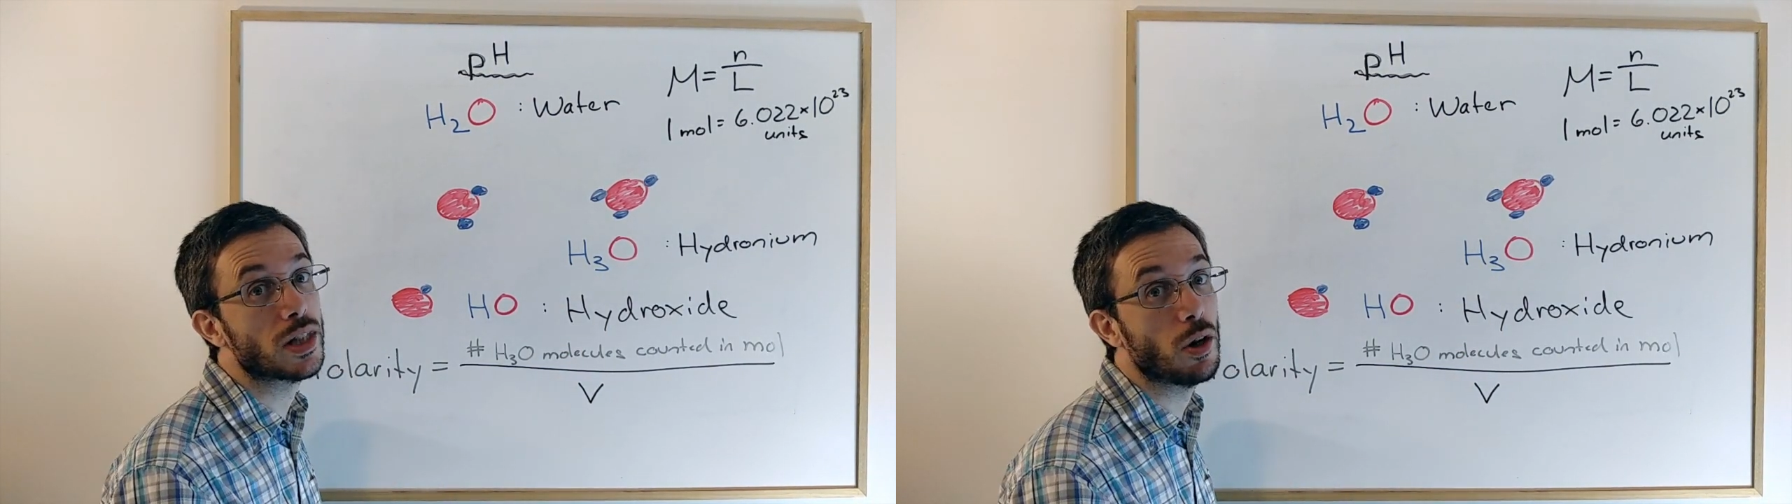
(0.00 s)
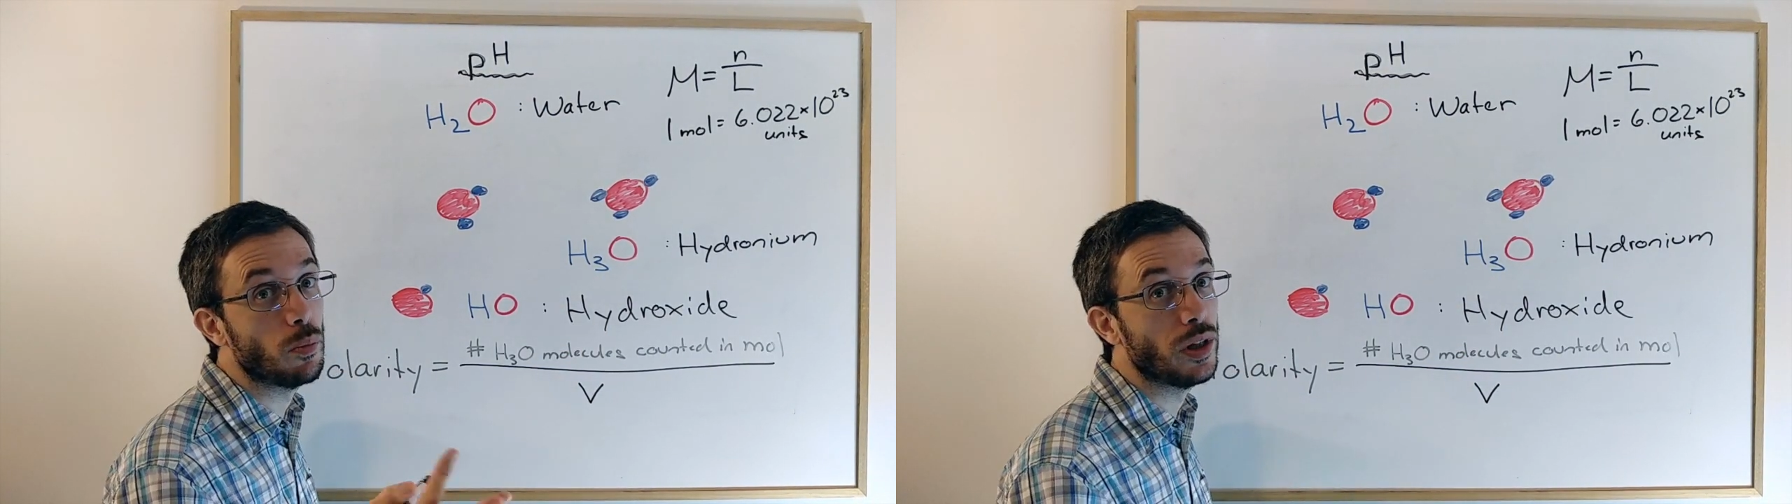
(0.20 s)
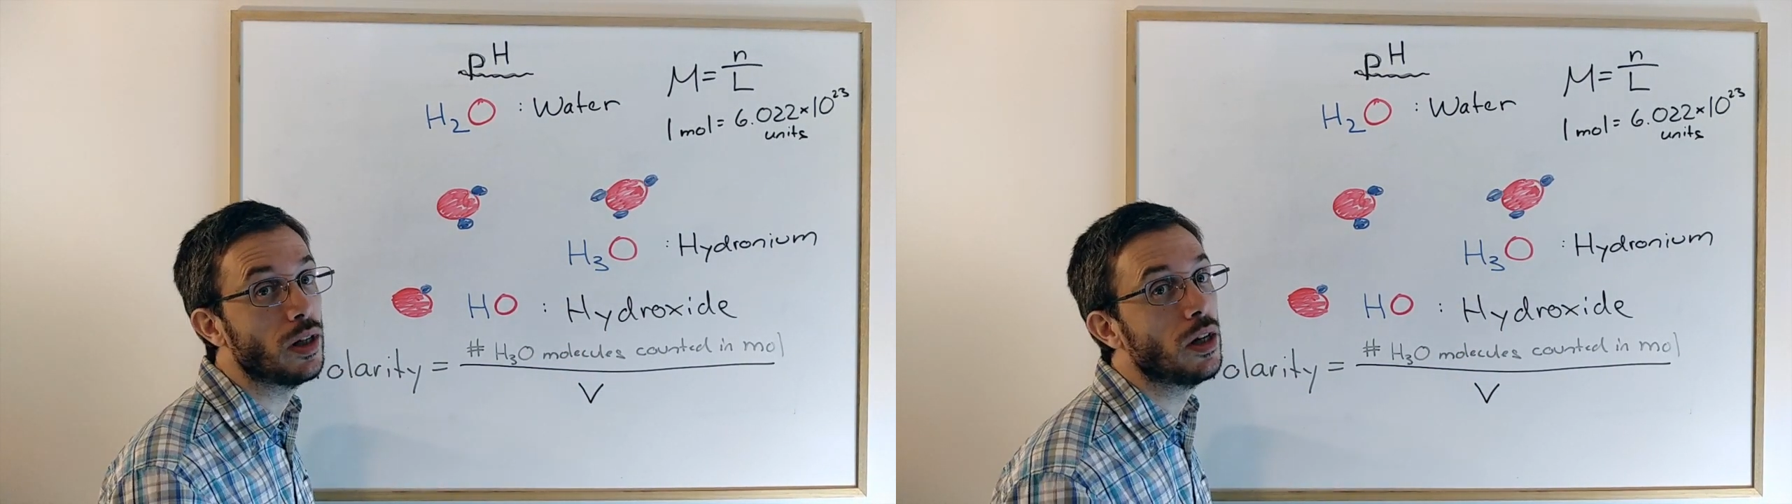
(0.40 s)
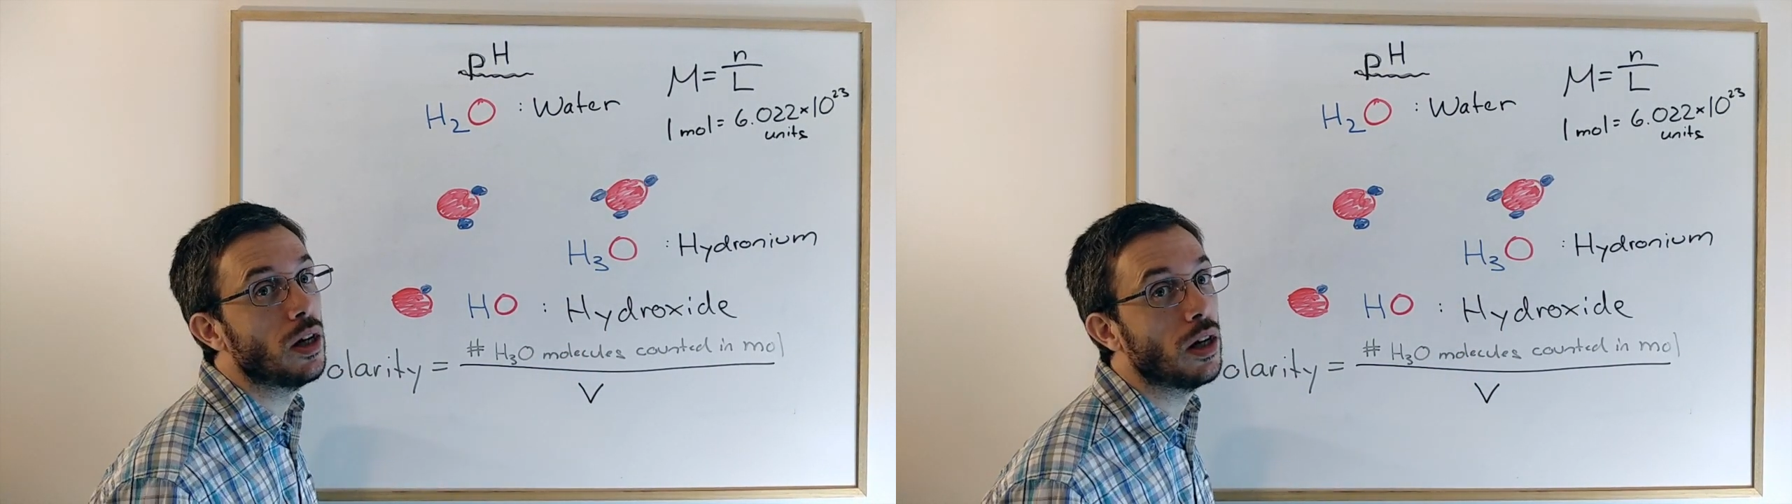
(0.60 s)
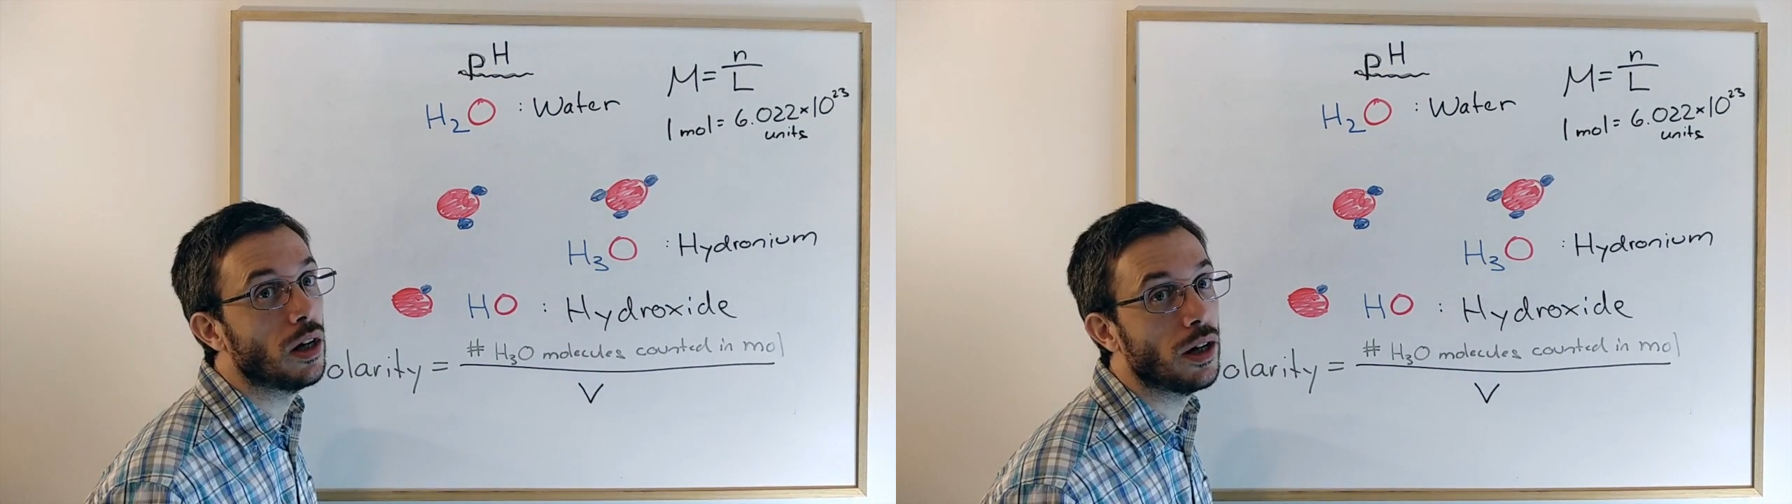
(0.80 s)
That would be
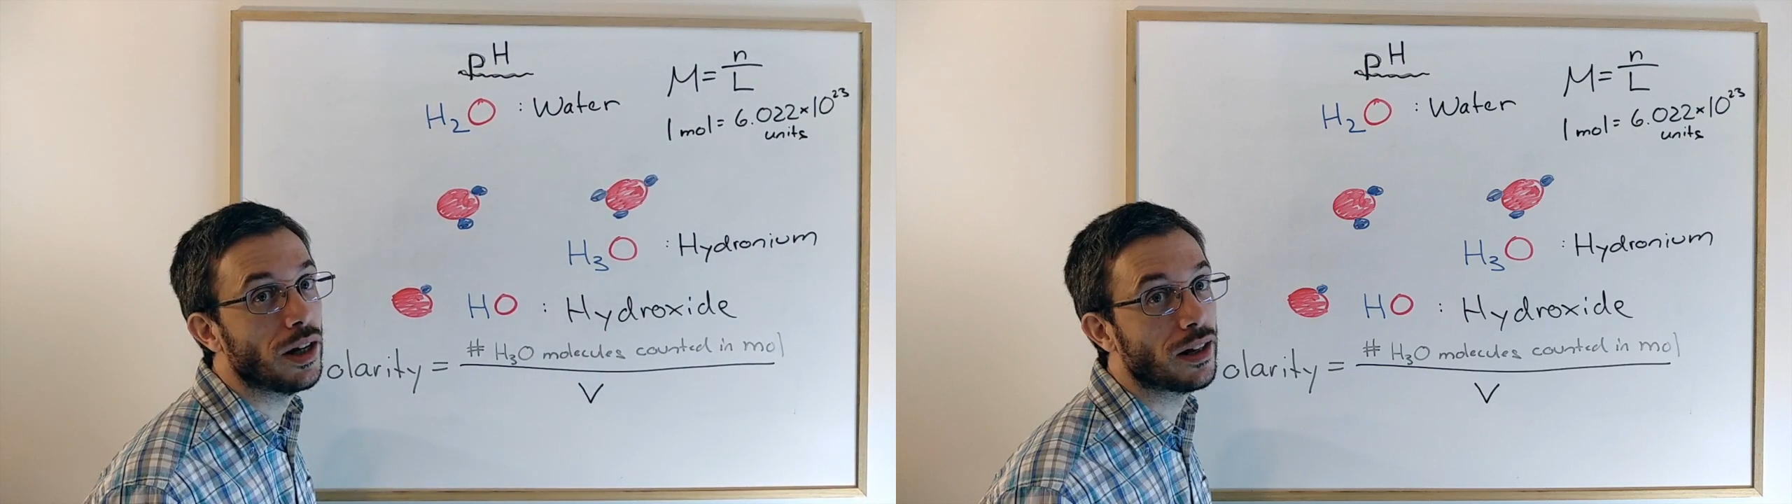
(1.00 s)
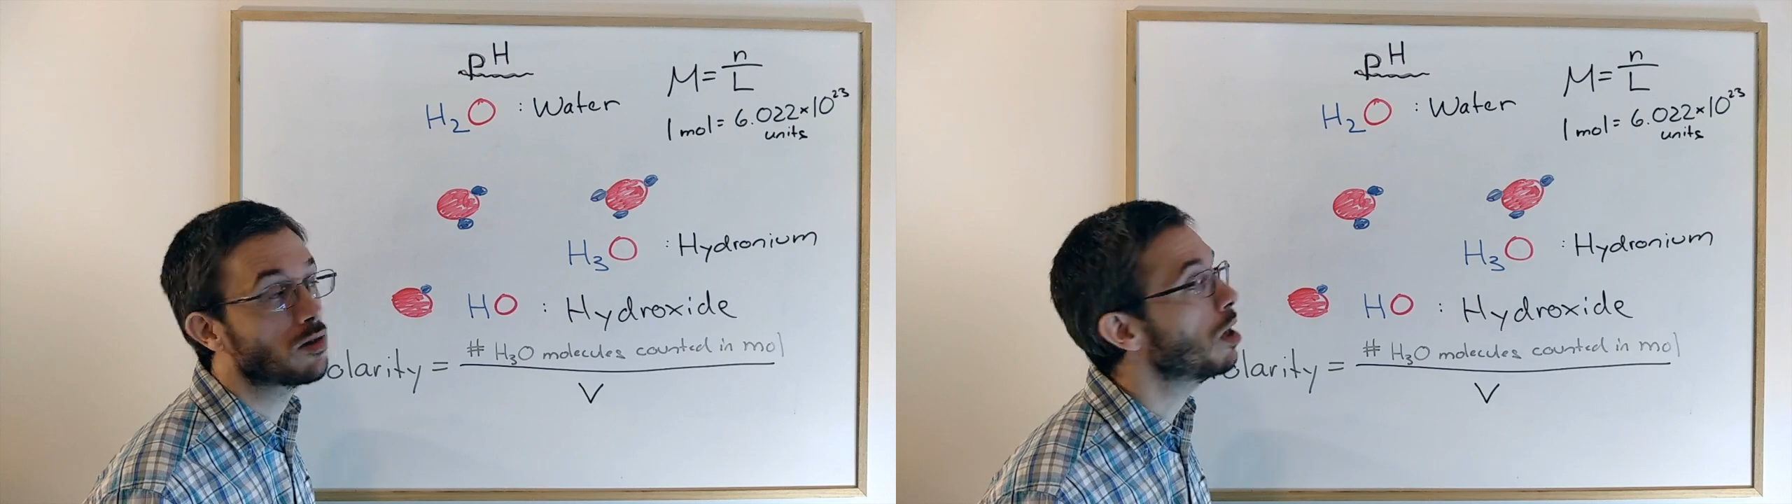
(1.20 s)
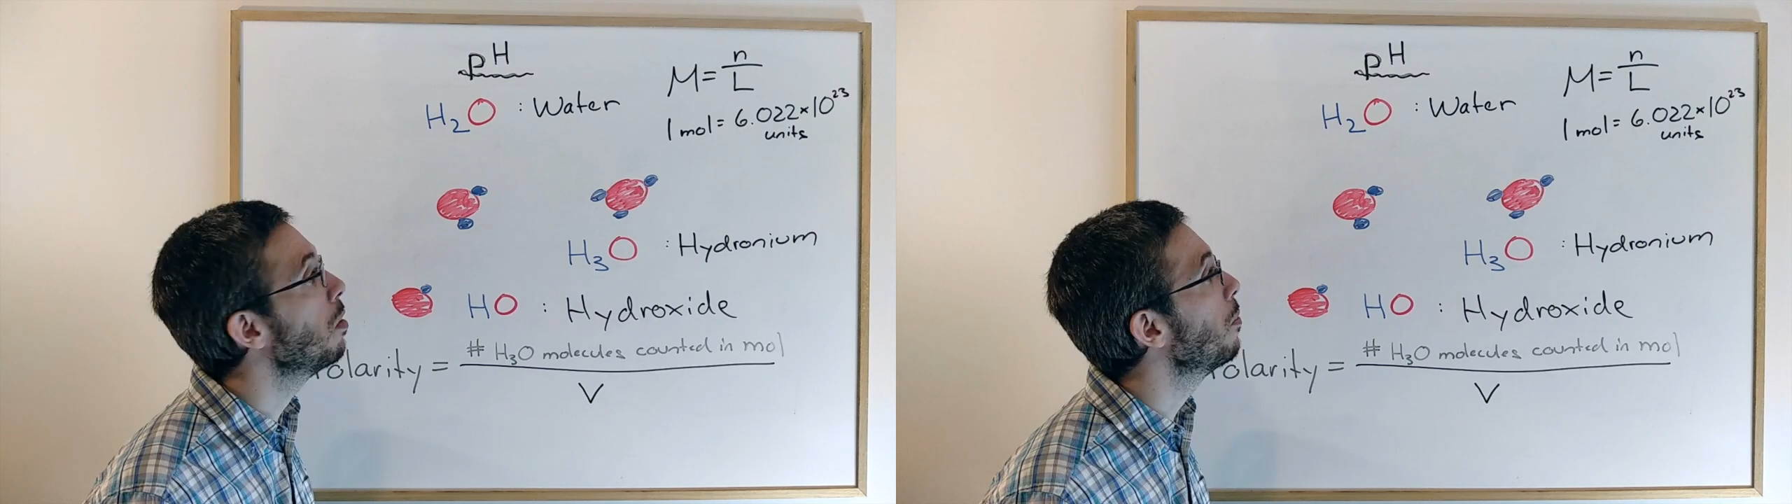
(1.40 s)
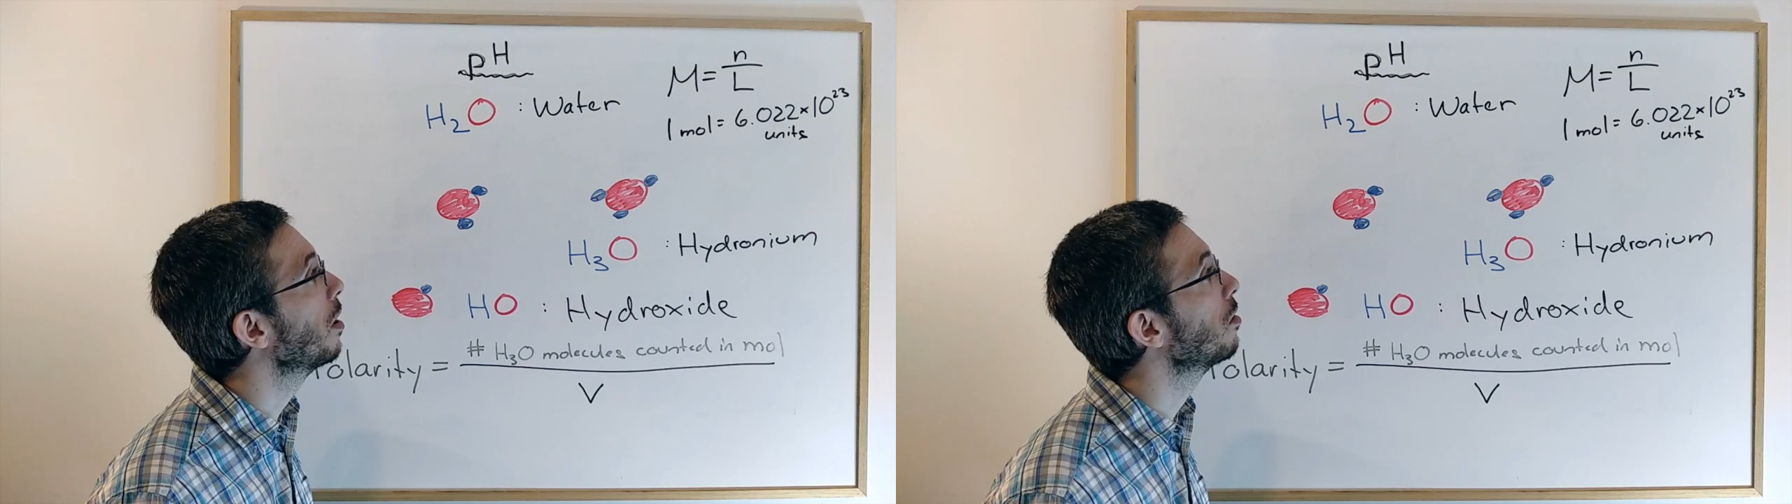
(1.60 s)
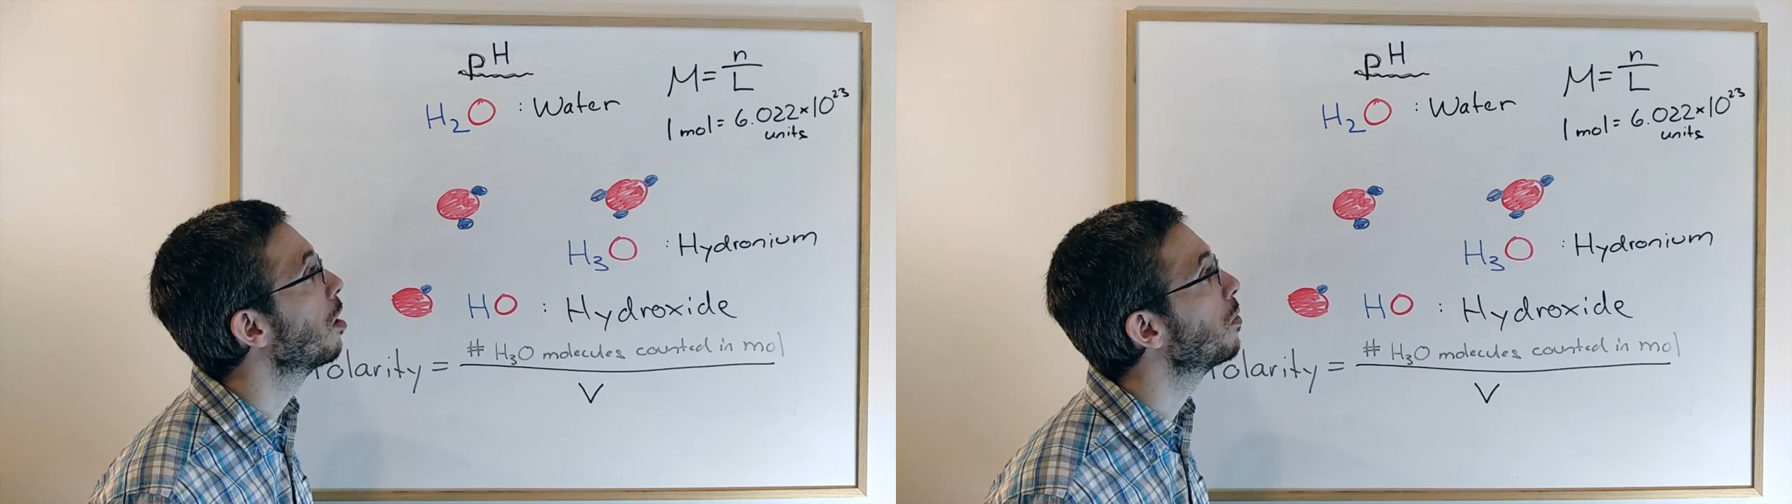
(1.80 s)
uh, an extremely
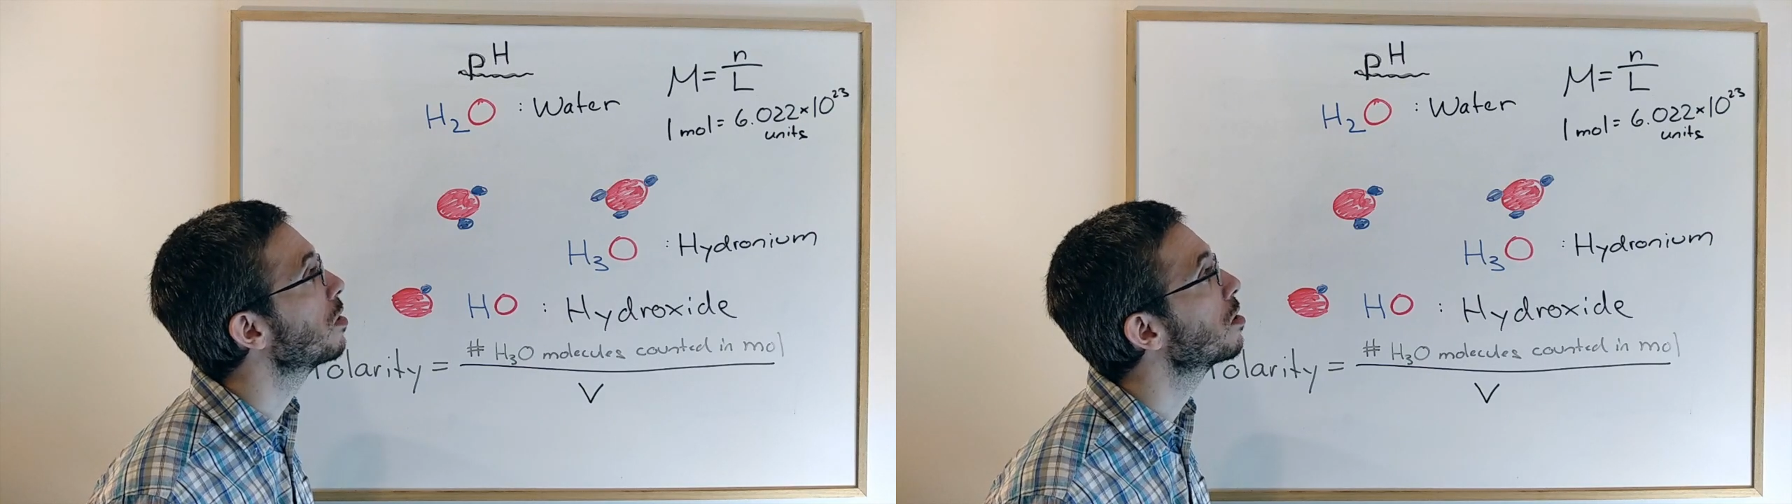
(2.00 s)
big number.